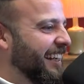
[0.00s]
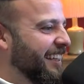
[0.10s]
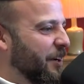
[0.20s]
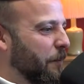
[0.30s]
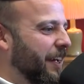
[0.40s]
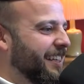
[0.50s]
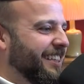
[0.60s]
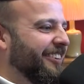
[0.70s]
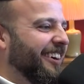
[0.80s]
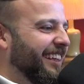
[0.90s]

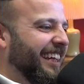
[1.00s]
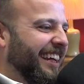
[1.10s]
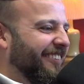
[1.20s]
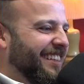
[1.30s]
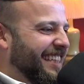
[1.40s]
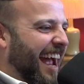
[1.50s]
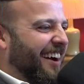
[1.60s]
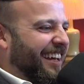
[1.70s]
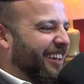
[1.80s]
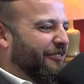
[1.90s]
Yeah. It was
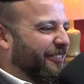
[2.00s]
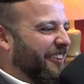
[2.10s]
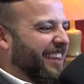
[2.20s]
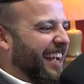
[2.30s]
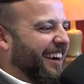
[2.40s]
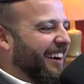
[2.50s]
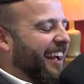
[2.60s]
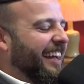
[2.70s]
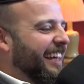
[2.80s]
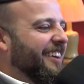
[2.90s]
downhill from there.
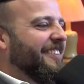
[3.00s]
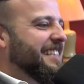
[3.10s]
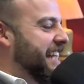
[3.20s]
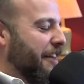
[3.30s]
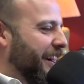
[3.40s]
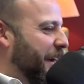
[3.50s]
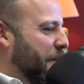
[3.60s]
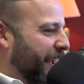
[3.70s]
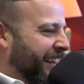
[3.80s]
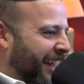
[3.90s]
There was never going to
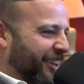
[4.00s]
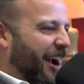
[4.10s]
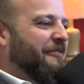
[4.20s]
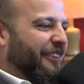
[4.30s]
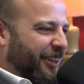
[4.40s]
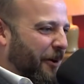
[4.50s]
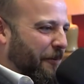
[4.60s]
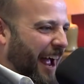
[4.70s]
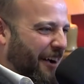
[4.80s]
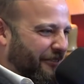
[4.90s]
be another envelope
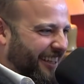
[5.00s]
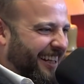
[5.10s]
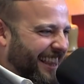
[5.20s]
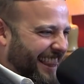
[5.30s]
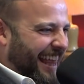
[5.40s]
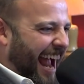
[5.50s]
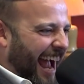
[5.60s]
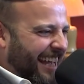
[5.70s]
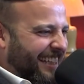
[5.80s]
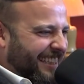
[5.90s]
after
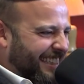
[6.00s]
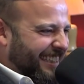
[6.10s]
that.